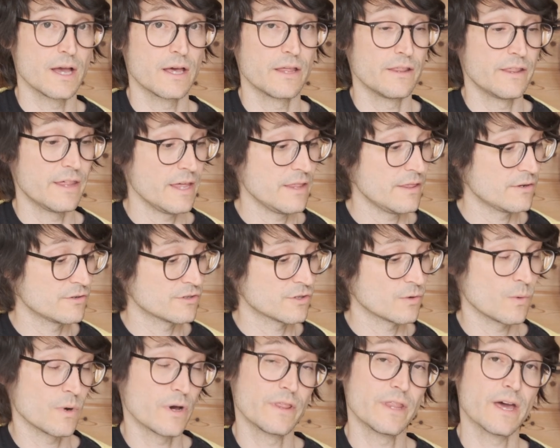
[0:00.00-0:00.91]
Then there's
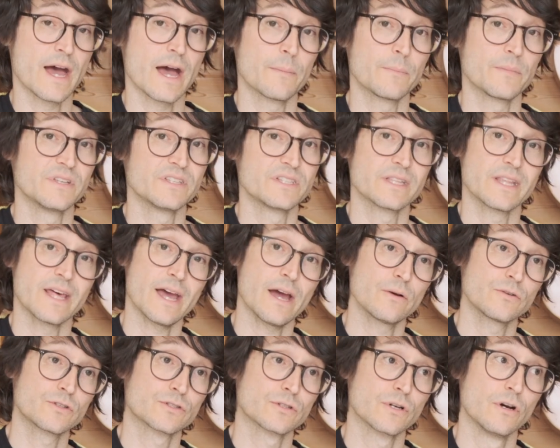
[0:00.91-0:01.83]
the one that happens in the
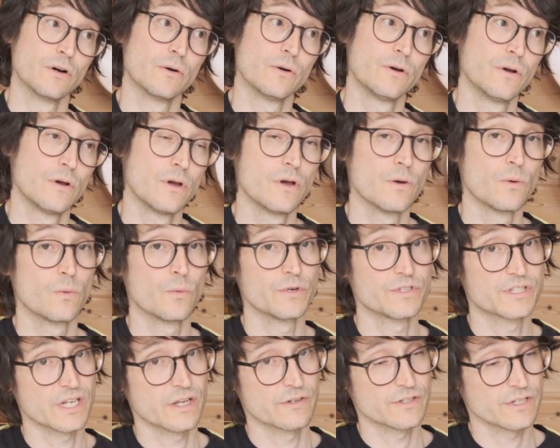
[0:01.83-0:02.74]
outro,
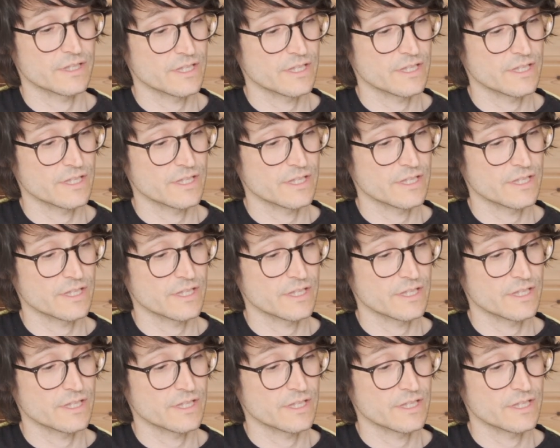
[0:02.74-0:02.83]
which sounds like